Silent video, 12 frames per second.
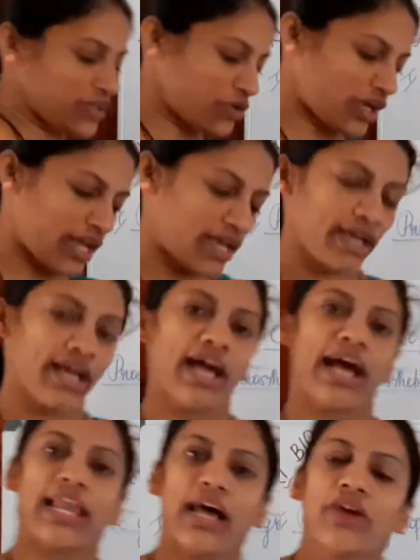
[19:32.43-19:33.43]
Okay,
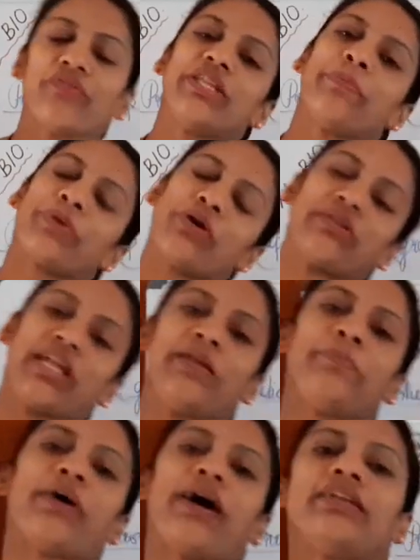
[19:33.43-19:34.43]
along with the
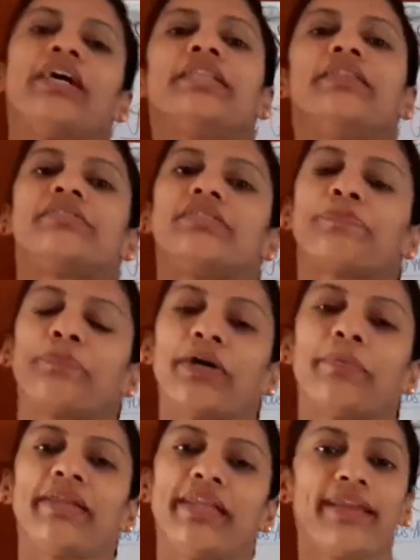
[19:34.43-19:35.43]
protein part, this is
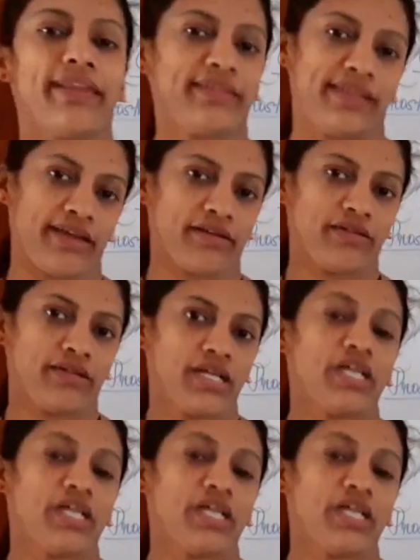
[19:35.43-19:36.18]
permanently there.